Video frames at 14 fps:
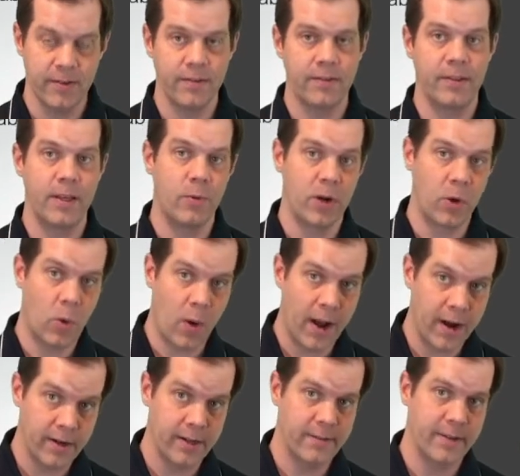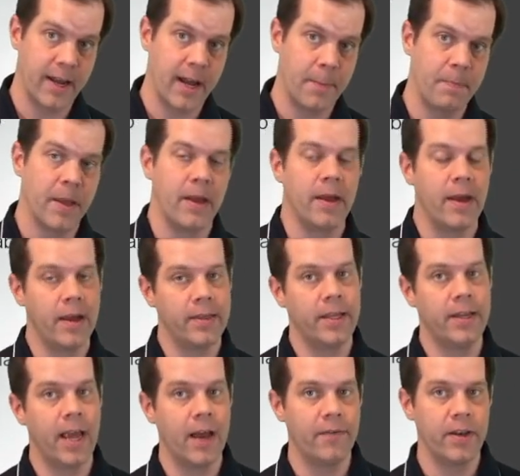This is the required exam, and
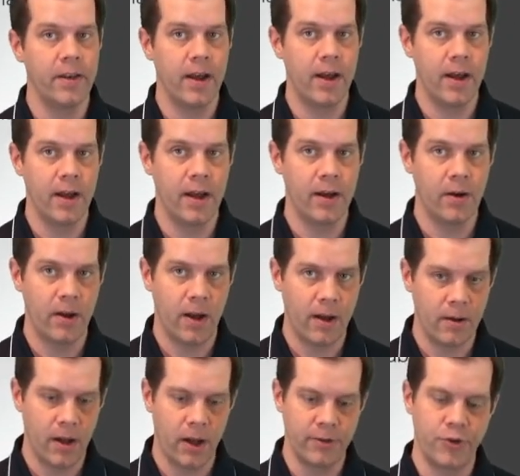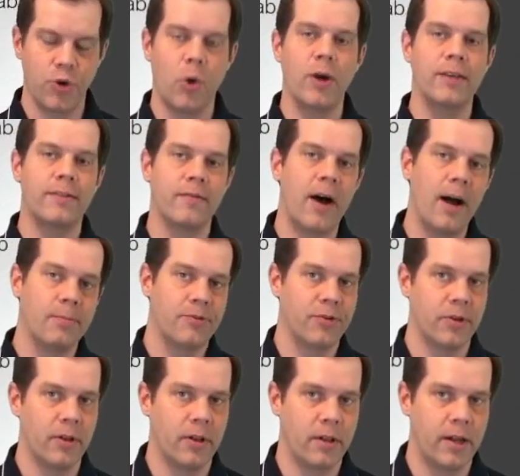then you have an, uh, a choice of
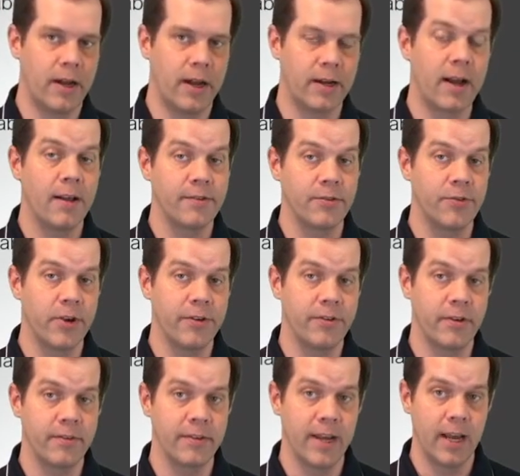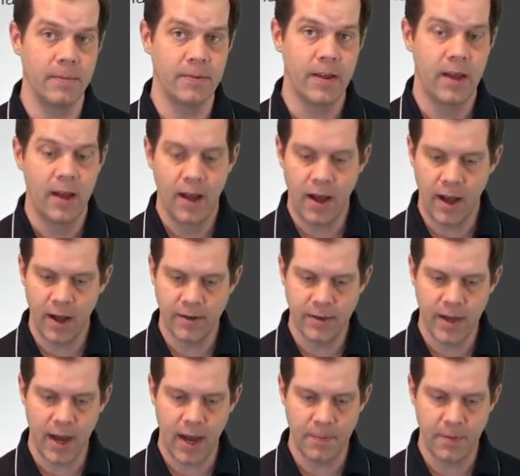optional uh, concentration exams on
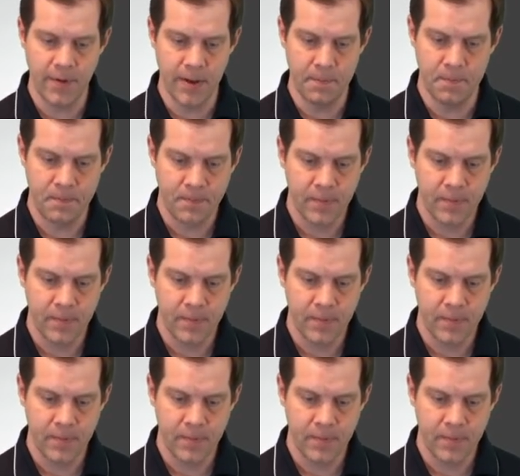top of it.